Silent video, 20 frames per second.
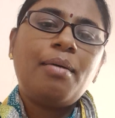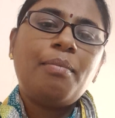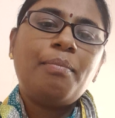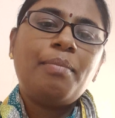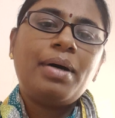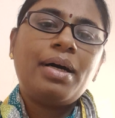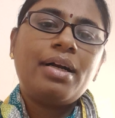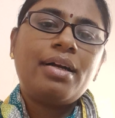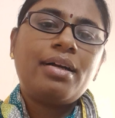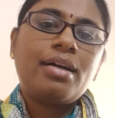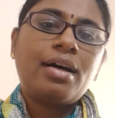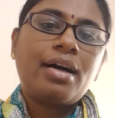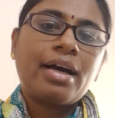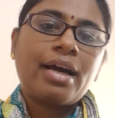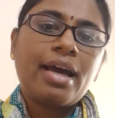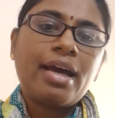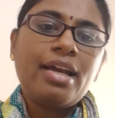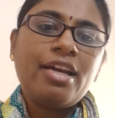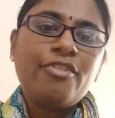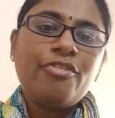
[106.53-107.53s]
But
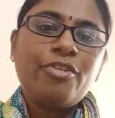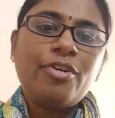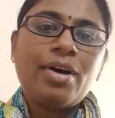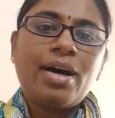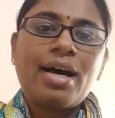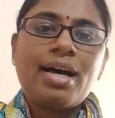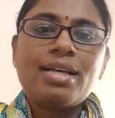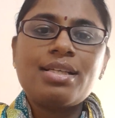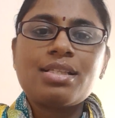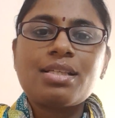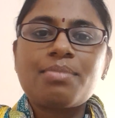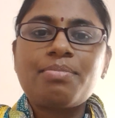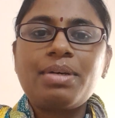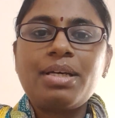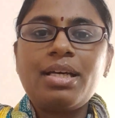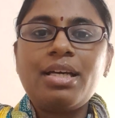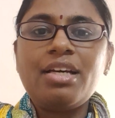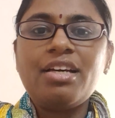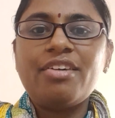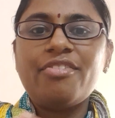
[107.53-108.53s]
again, if you ask
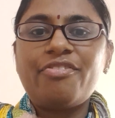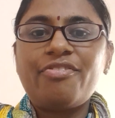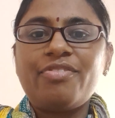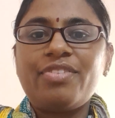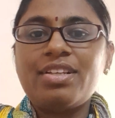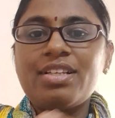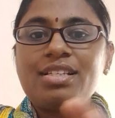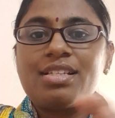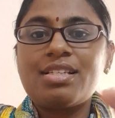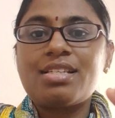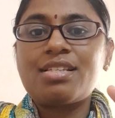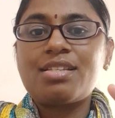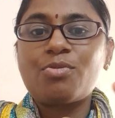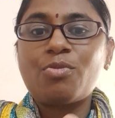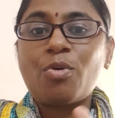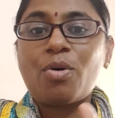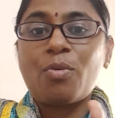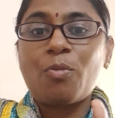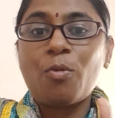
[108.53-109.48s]
me if this is